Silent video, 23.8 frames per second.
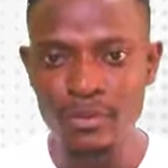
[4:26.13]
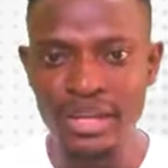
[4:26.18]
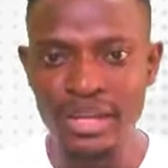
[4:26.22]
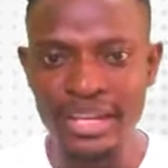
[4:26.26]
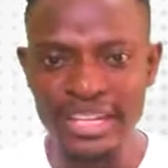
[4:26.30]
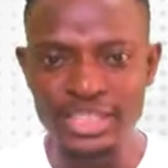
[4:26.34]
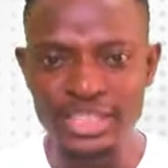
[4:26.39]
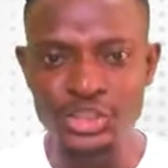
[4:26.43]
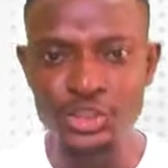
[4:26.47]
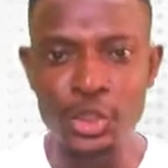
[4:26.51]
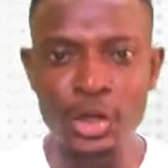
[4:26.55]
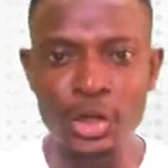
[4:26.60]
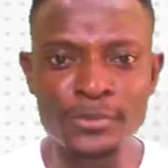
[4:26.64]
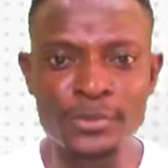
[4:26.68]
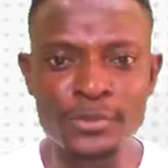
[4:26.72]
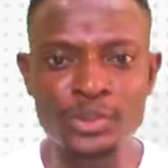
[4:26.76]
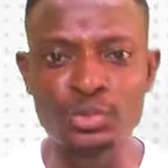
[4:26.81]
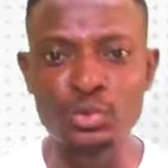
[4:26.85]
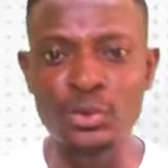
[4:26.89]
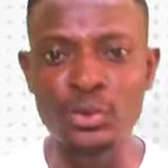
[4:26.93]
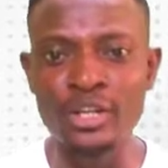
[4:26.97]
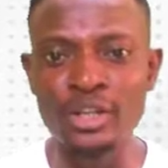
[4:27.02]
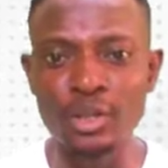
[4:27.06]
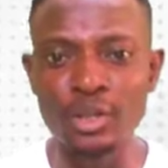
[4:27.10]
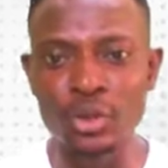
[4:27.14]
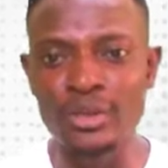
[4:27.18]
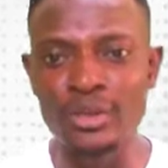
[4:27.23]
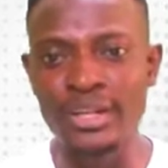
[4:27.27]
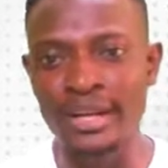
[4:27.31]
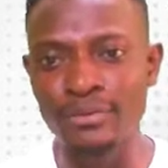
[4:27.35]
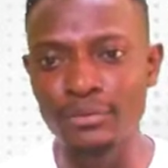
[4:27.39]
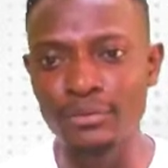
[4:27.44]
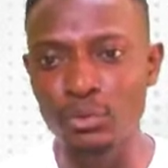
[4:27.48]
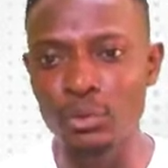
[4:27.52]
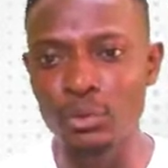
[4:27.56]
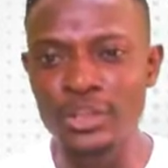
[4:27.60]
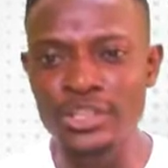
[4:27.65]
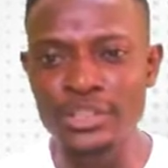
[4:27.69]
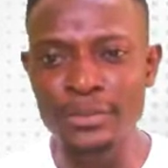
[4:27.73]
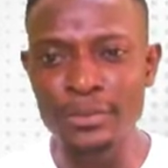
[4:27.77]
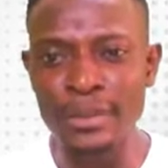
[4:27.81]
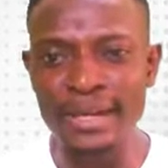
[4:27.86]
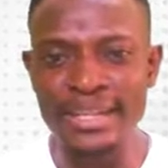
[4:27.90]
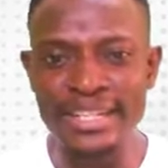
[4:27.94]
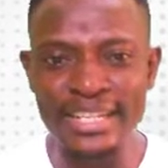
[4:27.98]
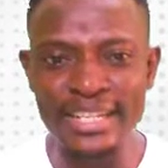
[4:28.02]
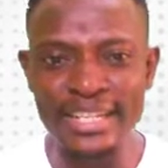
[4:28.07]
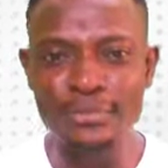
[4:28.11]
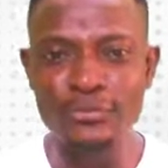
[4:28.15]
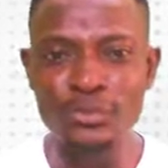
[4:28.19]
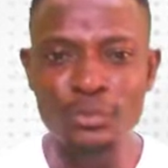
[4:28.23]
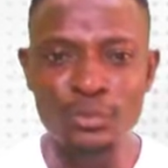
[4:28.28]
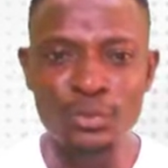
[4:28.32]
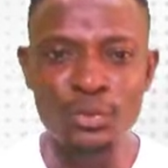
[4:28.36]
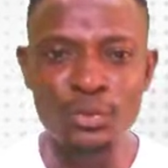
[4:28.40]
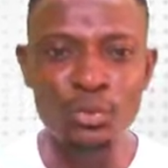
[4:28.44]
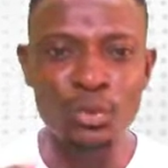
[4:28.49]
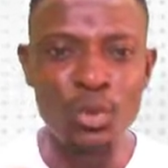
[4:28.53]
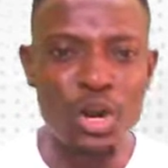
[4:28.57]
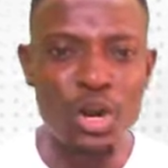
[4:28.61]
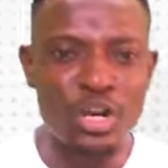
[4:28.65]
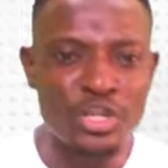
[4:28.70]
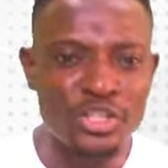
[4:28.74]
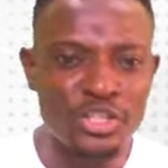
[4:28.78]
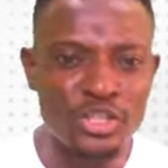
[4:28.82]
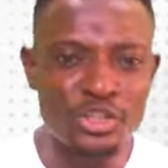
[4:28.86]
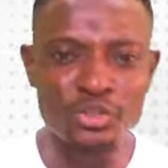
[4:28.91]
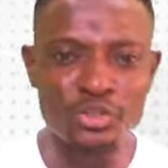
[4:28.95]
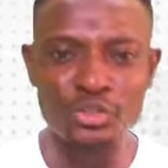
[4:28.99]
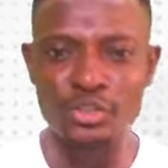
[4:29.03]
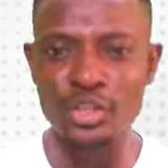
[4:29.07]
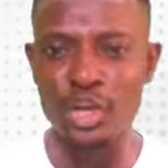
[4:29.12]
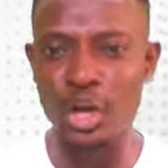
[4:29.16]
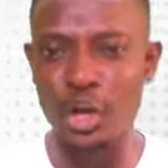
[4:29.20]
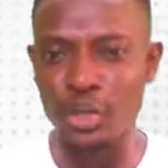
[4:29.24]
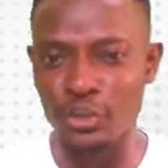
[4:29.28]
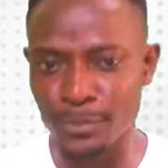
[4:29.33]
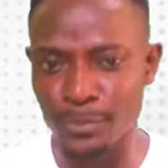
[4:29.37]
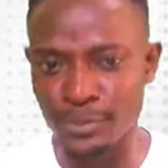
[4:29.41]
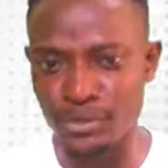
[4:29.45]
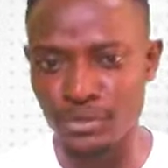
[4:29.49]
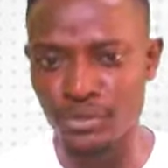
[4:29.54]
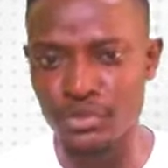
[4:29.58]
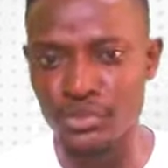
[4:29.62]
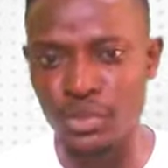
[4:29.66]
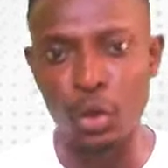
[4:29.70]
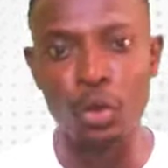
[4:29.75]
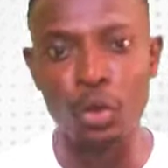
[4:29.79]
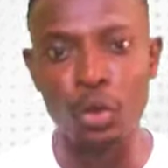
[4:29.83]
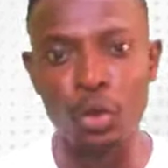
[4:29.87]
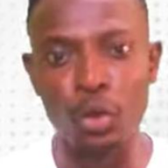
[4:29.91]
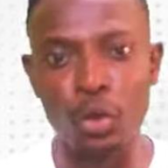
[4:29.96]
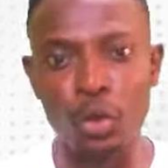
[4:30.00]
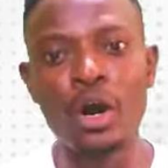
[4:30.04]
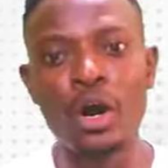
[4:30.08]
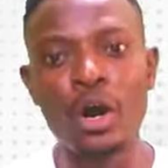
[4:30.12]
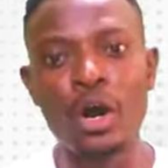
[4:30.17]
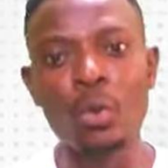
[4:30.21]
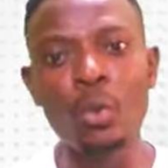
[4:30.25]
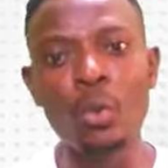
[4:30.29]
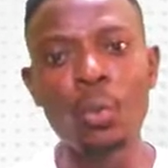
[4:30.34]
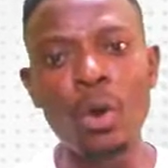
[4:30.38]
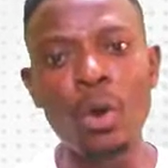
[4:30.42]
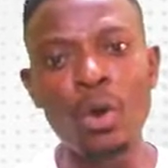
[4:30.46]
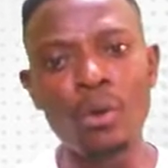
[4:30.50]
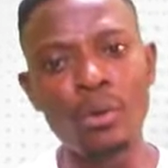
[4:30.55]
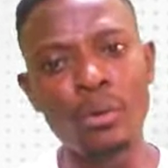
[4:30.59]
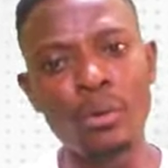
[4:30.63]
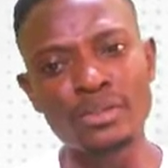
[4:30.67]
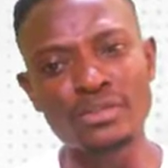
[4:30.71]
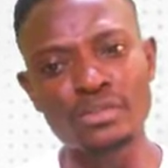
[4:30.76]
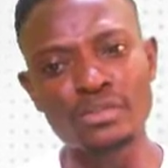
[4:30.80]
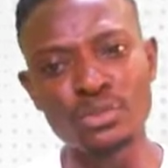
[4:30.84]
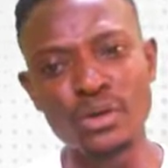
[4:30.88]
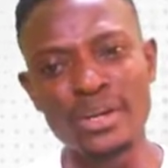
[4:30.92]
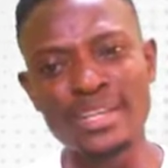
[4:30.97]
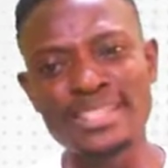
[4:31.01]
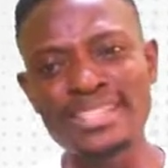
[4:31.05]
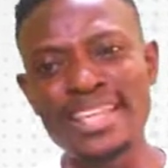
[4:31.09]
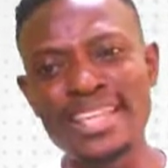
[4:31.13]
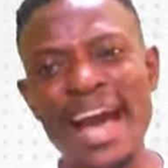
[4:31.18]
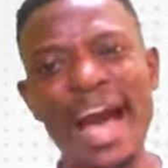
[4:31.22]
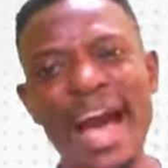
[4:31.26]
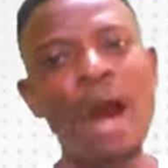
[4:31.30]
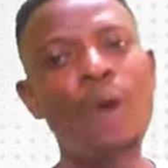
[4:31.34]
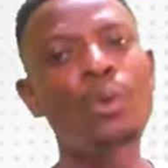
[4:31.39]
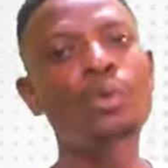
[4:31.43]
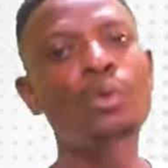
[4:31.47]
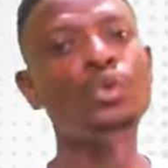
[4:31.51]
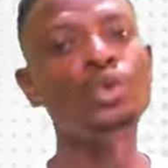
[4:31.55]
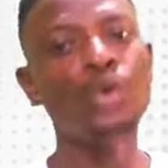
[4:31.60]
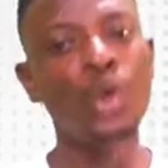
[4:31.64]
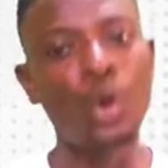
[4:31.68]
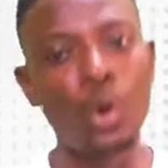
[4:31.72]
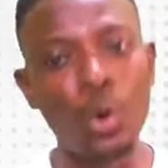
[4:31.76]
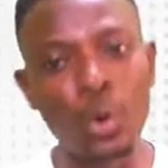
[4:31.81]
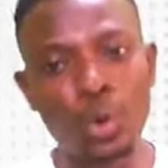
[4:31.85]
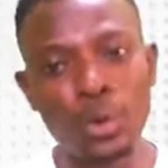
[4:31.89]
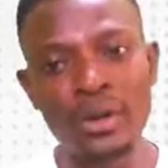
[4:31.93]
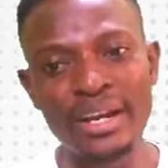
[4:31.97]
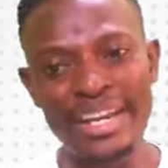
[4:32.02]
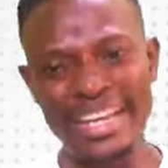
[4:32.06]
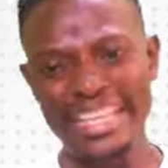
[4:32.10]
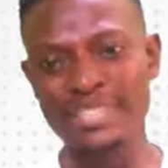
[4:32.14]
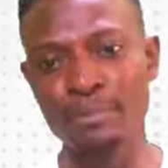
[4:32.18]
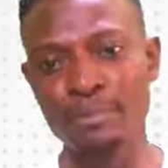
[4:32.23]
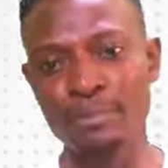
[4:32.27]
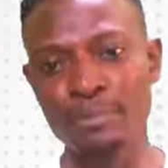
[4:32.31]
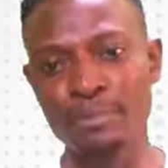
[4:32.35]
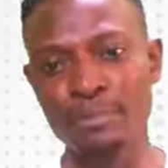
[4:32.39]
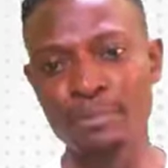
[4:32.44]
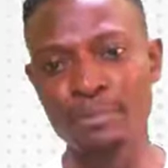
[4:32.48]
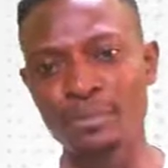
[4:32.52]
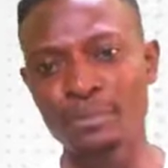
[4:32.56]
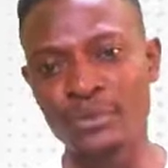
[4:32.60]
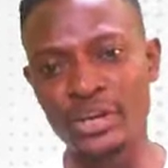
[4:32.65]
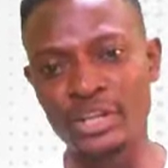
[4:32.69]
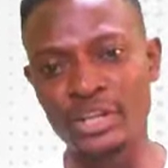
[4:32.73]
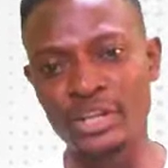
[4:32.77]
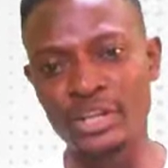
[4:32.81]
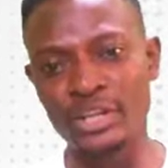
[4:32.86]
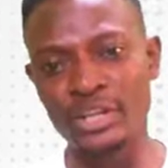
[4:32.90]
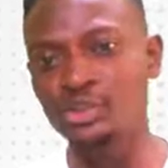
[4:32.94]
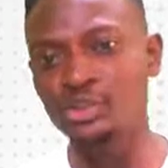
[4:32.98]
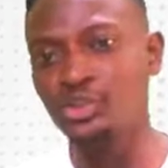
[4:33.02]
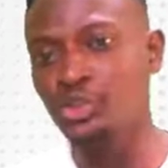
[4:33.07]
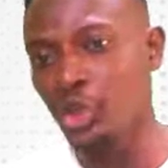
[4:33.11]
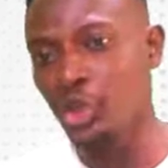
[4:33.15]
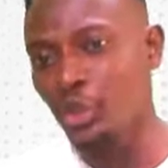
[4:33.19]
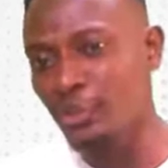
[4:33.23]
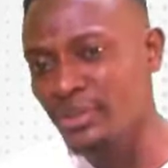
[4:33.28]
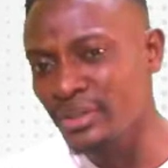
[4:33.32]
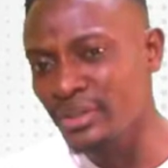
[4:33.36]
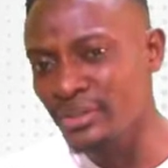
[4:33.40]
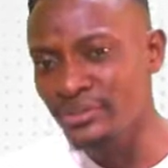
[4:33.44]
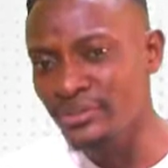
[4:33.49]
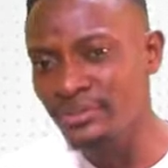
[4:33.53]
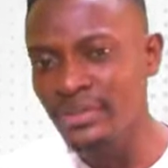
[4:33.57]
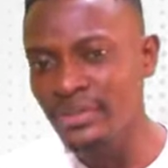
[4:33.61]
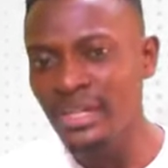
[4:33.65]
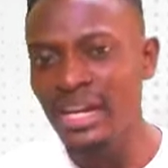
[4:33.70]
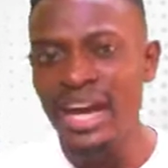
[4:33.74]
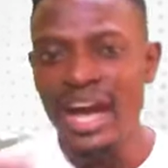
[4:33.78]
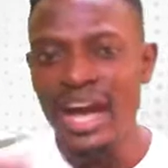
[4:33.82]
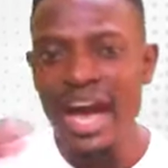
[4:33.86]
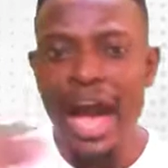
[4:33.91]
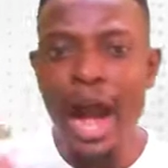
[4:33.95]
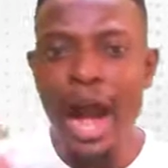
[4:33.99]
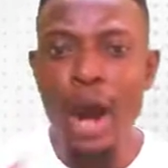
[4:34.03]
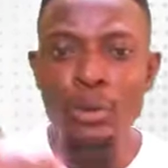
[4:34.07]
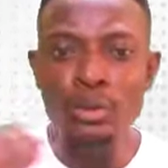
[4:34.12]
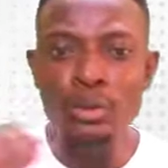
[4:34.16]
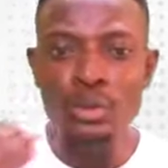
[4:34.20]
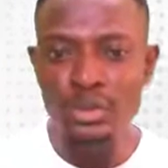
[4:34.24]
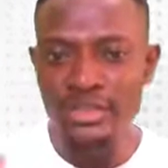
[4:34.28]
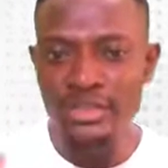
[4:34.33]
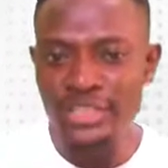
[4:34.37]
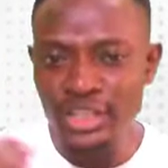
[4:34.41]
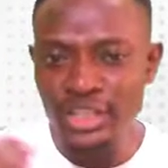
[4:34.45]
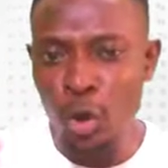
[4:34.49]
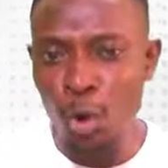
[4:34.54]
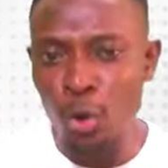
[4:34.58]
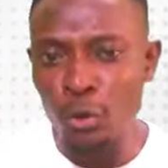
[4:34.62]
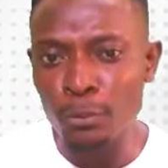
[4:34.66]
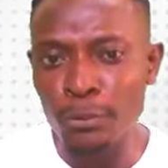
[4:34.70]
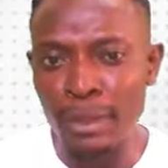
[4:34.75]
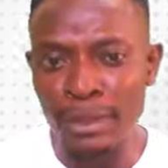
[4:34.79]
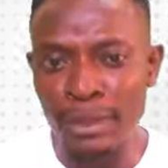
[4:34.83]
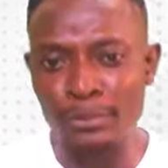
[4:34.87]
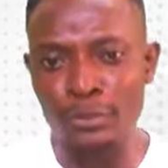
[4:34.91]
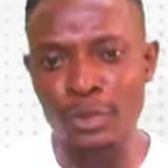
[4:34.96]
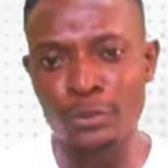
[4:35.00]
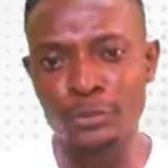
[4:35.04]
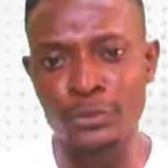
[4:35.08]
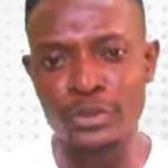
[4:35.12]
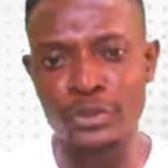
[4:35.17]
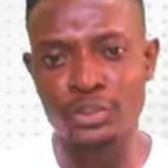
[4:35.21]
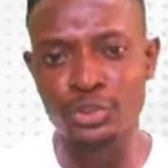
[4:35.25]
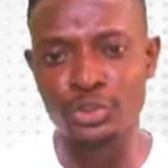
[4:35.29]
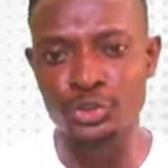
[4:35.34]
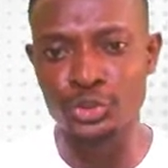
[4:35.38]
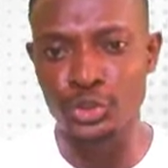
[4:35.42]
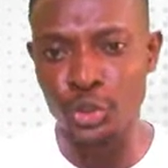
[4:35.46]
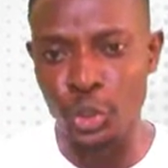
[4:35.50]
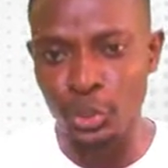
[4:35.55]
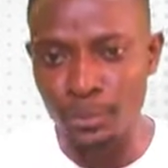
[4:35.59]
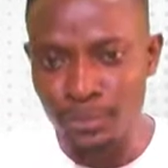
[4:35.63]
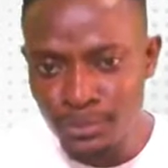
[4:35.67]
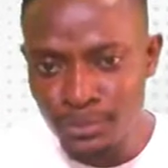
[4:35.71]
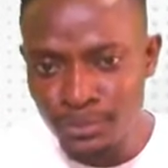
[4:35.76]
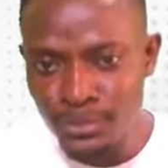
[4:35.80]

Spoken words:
It dropped to a low level, which made him to be rushed to the hospital. So, what we want to know is how low his blood pressure dropped. How low did the old man's blood pressure drop?